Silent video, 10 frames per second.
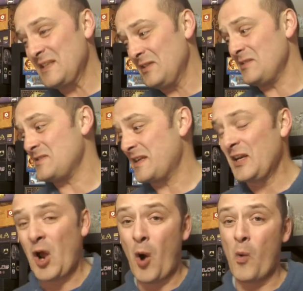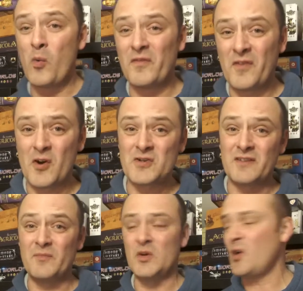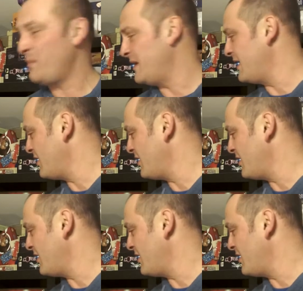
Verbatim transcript: It looks like an old version of Monopoly.